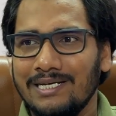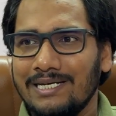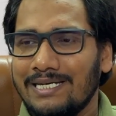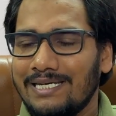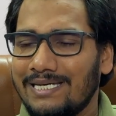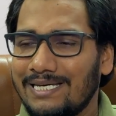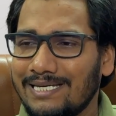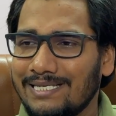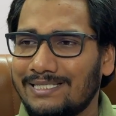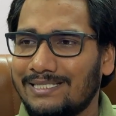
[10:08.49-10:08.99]

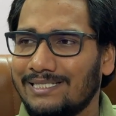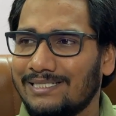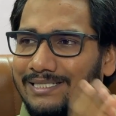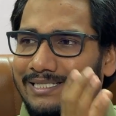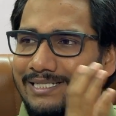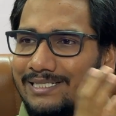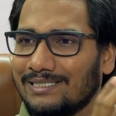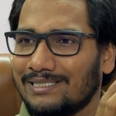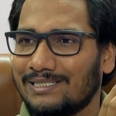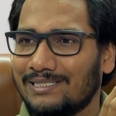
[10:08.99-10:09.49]
he
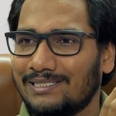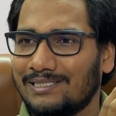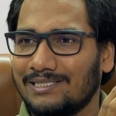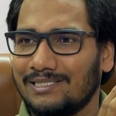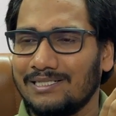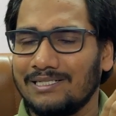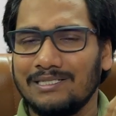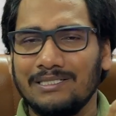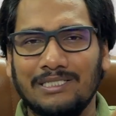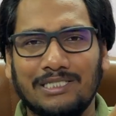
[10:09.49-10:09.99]
suggests
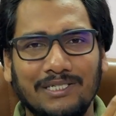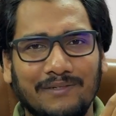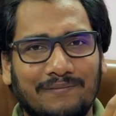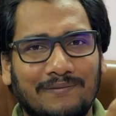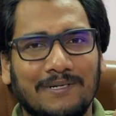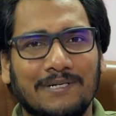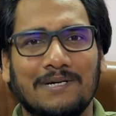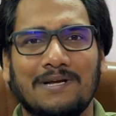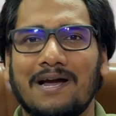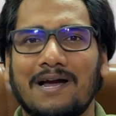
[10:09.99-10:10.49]

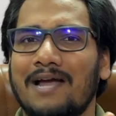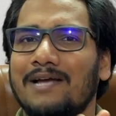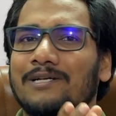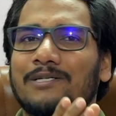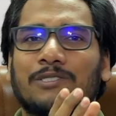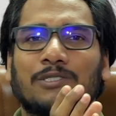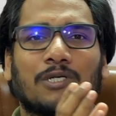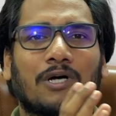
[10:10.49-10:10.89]
different kinds